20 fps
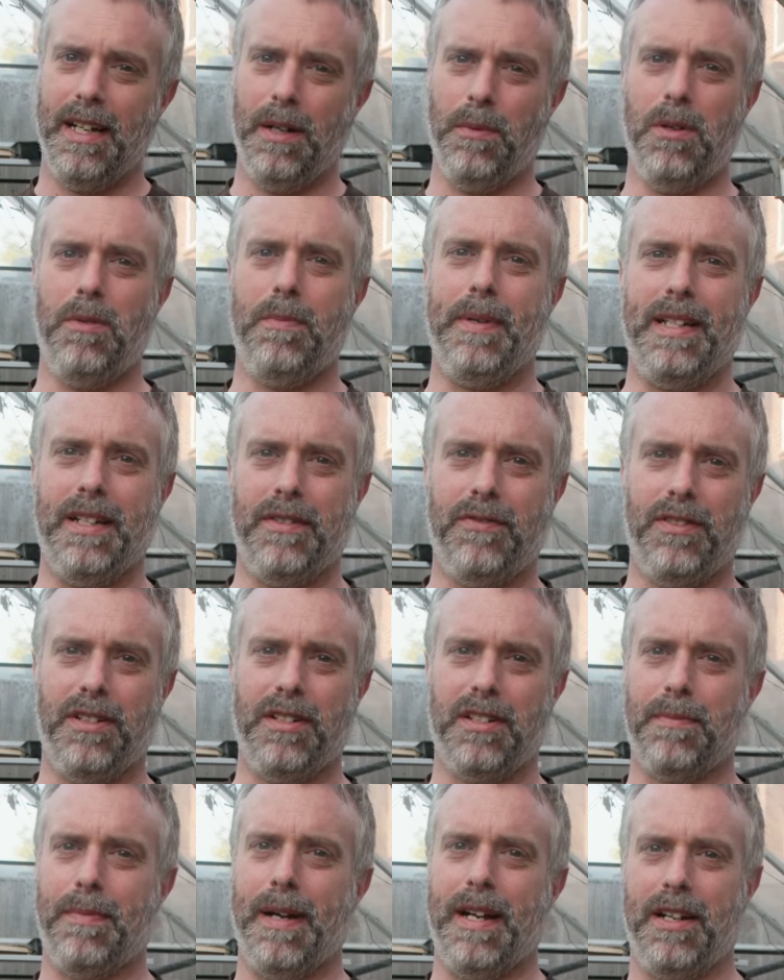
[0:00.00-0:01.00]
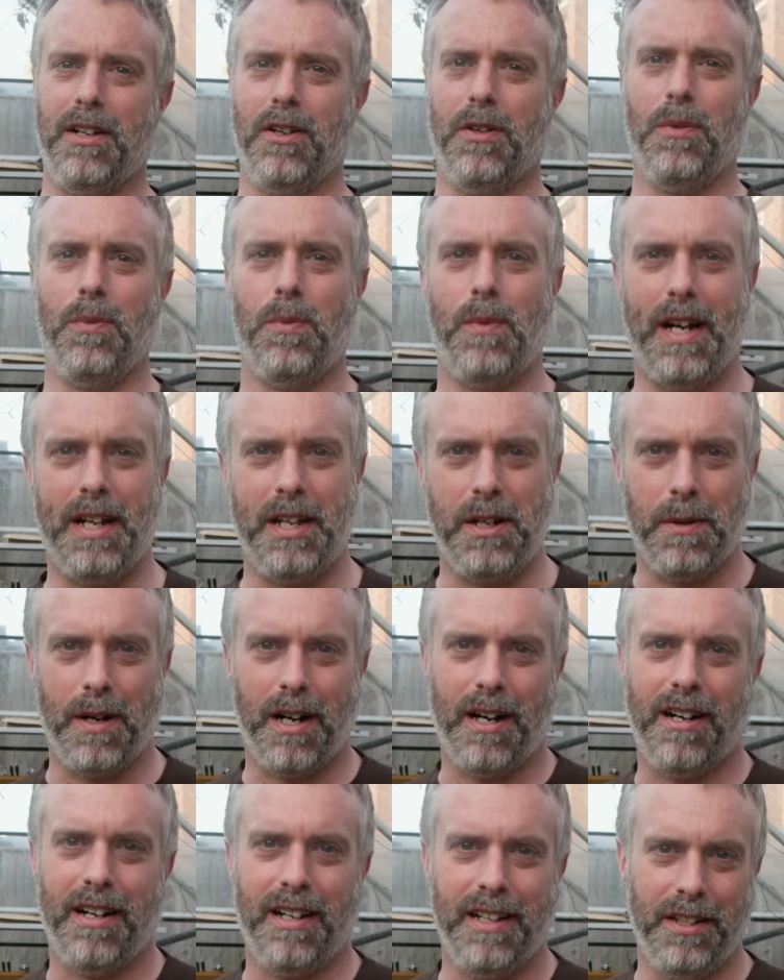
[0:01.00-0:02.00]
it will be different depending on where you
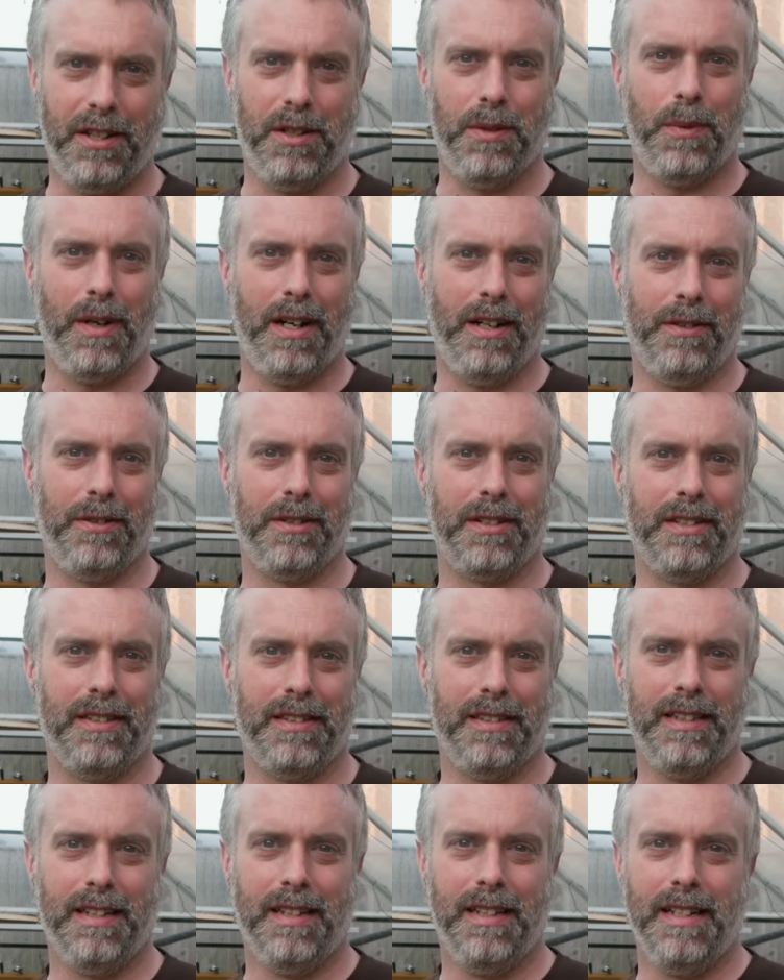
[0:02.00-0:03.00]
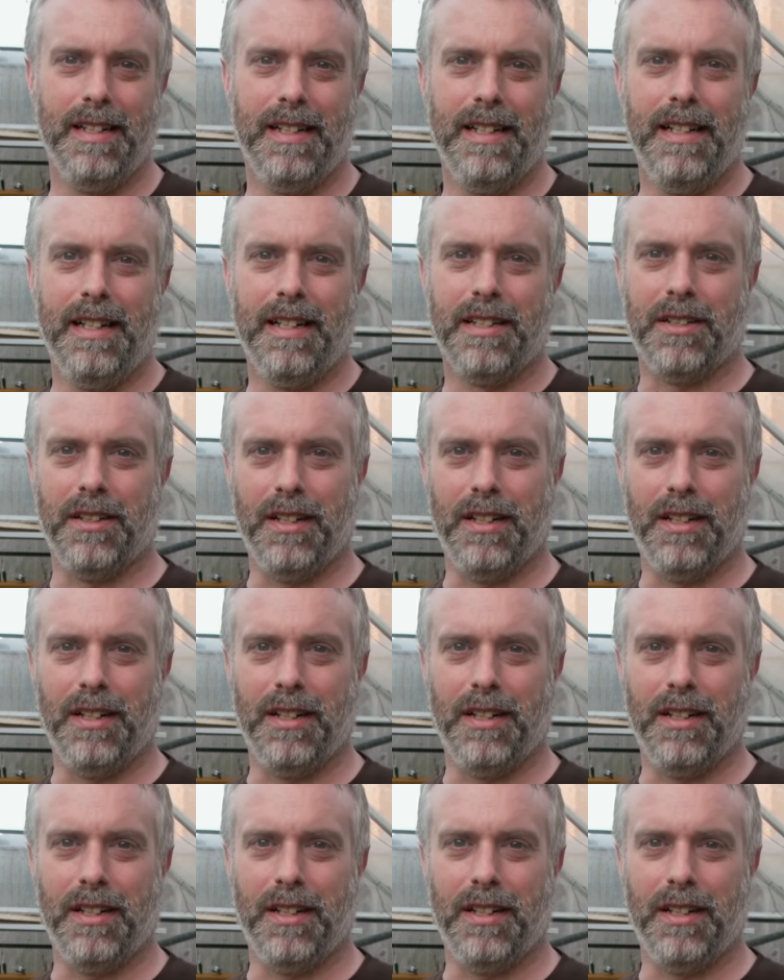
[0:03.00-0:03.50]
are in the world.